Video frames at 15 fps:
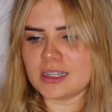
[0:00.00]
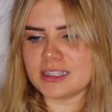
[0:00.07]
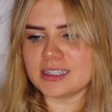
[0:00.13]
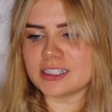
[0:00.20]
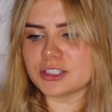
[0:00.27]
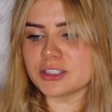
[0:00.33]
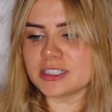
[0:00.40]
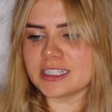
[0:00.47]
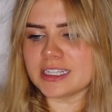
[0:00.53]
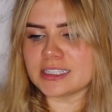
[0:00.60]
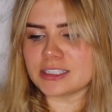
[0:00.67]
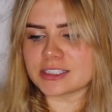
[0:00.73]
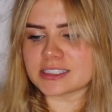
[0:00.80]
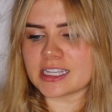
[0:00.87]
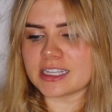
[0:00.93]
Literally, it
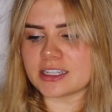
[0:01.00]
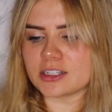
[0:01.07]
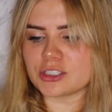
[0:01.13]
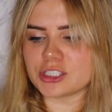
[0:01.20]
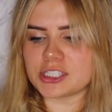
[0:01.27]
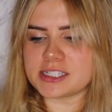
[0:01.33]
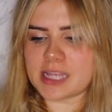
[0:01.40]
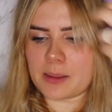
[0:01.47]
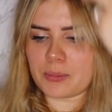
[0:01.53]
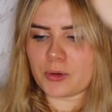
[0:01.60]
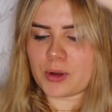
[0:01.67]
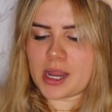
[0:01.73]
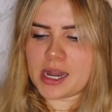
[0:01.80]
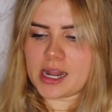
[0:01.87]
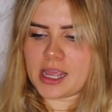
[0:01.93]
looks like they're just
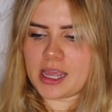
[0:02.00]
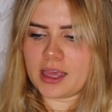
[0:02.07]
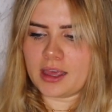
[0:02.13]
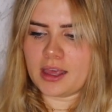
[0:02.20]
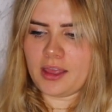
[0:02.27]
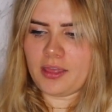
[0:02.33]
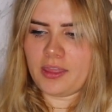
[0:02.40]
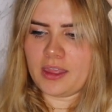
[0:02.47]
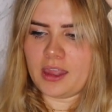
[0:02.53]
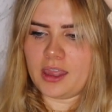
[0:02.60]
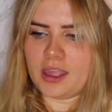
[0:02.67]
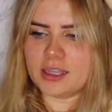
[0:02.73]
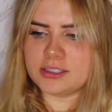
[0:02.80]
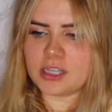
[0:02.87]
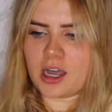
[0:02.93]
separating
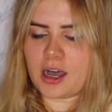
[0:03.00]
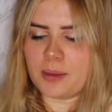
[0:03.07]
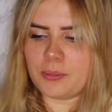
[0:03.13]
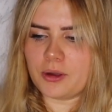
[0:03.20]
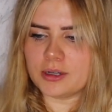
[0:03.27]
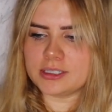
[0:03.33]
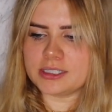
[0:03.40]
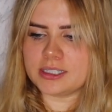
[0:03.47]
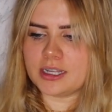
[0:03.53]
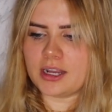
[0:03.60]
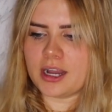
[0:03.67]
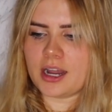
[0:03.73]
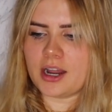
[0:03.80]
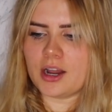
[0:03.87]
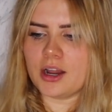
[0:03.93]
the top parts of their
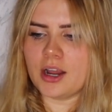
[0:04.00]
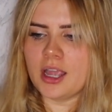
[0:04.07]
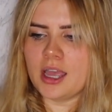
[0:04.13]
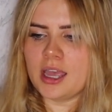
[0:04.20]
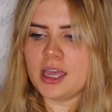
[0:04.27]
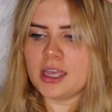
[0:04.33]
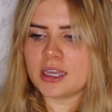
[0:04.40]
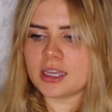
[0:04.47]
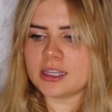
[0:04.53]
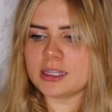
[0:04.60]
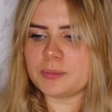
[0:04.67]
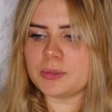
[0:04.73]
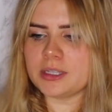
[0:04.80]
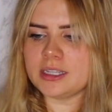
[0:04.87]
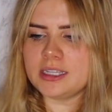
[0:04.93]
hair,
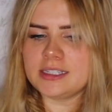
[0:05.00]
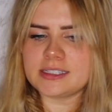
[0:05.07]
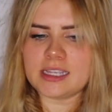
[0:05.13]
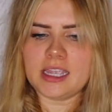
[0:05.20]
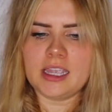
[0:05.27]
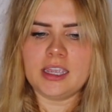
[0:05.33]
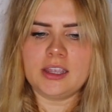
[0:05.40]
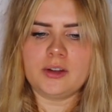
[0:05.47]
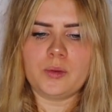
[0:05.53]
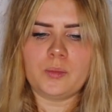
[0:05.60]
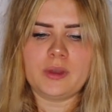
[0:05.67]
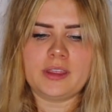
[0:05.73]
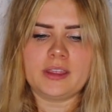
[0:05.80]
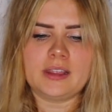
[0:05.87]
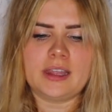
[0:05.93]
clipping these in
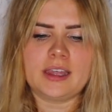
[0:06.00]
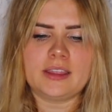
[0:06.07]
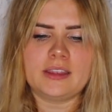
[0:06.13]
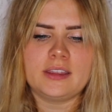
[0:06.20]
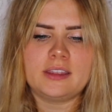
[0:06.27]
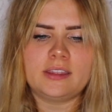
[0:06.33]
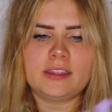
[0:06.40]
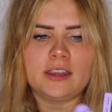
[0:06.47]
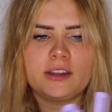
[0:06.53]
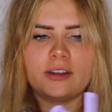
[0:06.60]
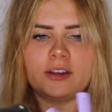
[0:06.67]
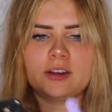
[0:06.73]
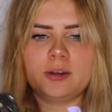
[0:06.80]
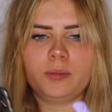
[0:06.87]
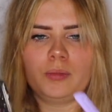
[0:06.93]
with like the
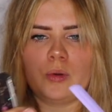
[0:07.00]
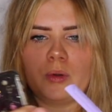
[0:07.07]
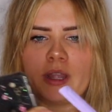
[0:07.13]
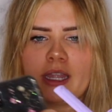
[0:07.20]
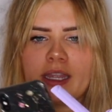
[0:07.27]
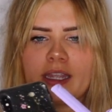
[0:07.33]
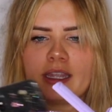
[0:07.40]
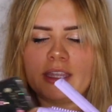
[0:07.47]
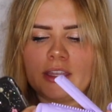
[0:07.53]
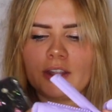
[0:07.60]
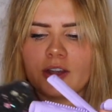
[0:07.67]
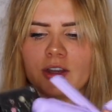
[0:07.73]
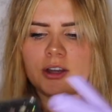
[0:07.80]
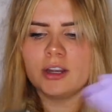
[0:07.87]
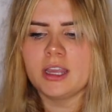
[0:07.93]
thicker point
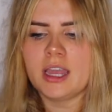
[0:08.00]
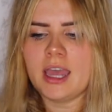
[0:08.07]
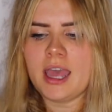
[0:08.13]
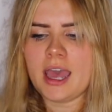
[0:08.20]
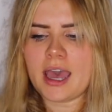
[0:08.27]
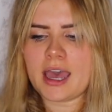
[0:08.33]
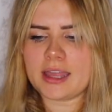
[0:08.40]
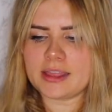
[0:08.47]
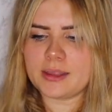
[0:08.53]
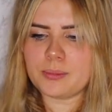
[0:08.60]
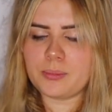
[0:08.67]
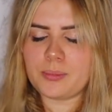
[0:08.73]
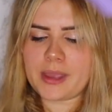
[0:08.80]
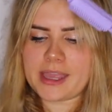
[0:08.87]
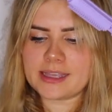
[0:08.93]
here at the
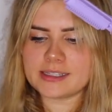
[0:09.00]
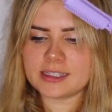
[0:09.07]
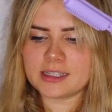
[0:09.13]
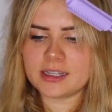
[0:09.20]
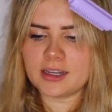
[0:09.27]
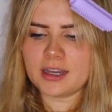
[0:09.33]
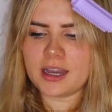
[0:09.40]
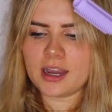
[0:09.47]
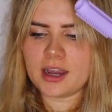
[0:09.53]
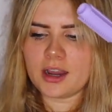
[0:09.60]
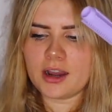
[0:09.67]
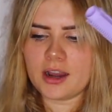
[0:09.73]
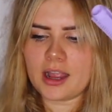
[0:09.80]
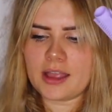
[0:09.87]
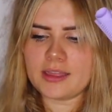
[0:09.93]
base of their
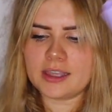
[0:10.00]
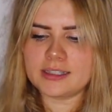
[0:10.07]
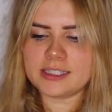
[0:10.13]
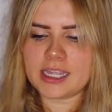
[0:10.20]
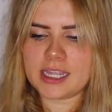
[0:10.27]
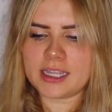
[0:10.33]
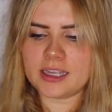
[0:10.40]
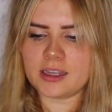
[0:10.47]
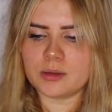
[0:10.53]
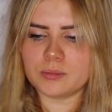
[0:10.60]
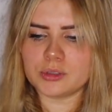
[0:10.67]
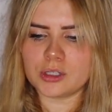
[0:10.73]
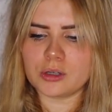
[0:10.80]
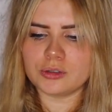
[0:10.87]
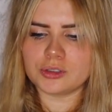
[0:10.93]
hair, and then taking a blow